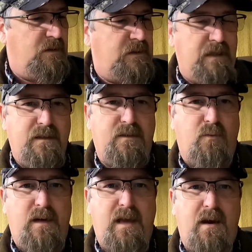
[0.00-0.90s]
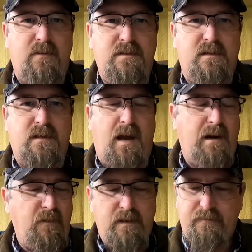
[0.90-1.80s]
10 to 20 hours at a time. I
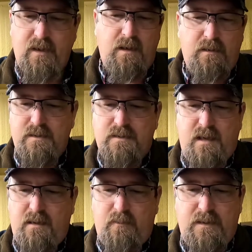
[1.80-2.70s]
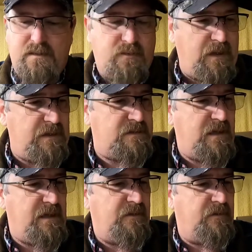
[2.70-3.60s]
don't even understand what he's trying to
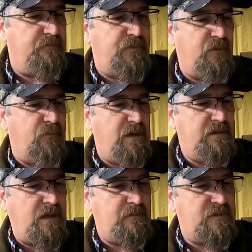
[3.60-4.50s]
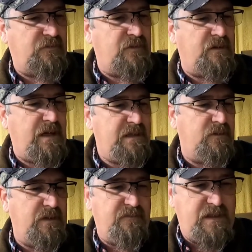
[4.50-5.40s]
say. The, the run times for the light
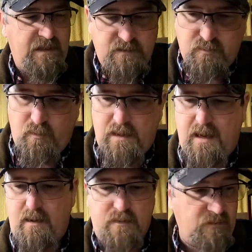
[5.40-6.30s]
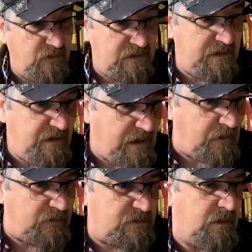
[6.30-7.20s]
don't even hit 20 hours or 10
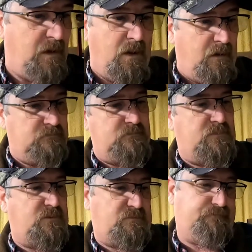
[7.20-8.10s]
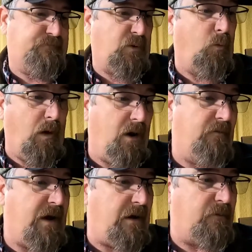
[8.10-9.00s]
hours.
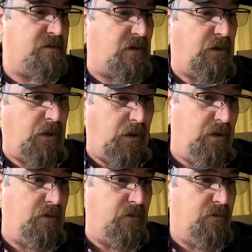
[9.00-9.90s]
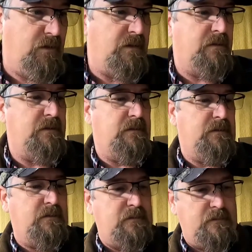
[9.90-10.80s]
12 hours on low.
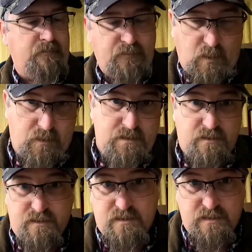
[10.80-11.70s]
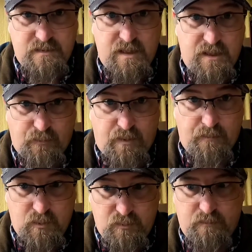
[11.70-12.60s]
Of course, there's secret
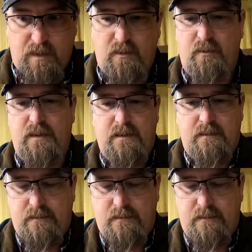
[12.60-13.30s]
moon mode,